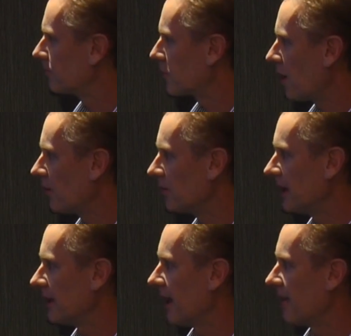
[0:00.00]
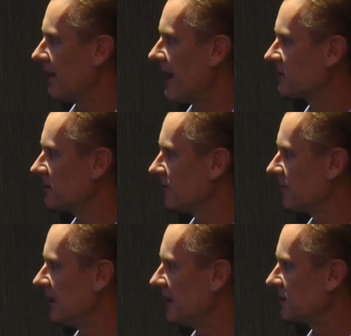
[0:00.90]
Probably 1,000
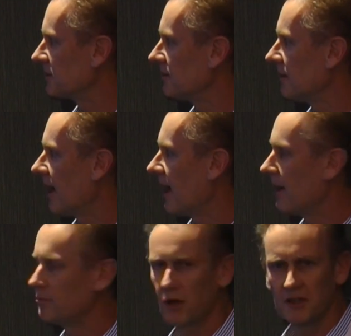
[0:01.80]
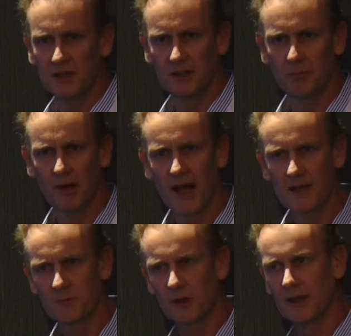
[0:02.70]
of these are present in
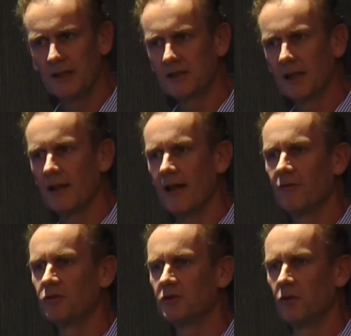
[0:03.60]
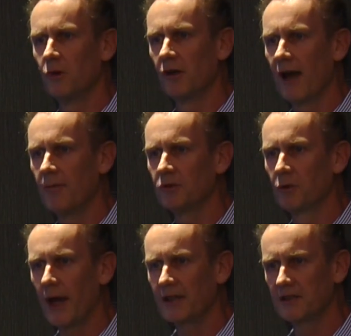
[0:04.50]
plasma, at least at levels that we're able
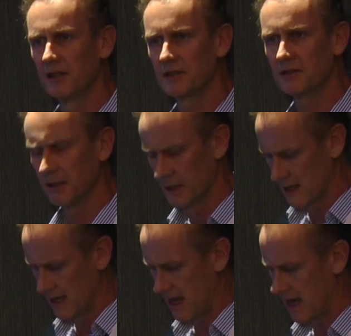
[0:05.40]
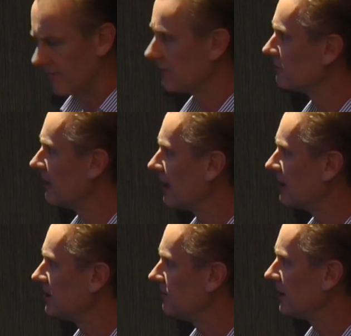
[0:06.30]
to access
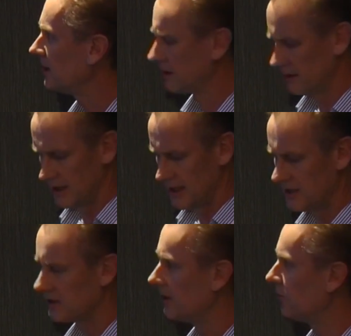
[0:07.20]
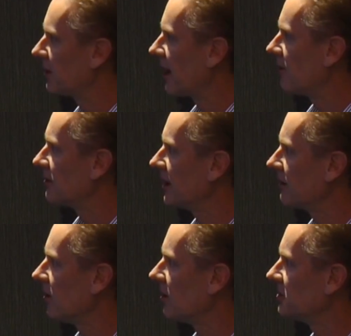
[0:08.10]
relatively easily with current
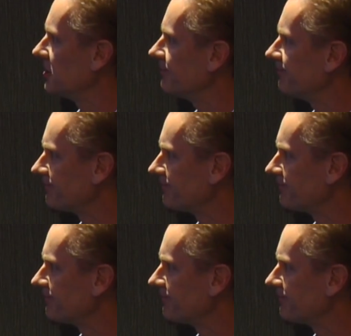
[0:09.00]
technology.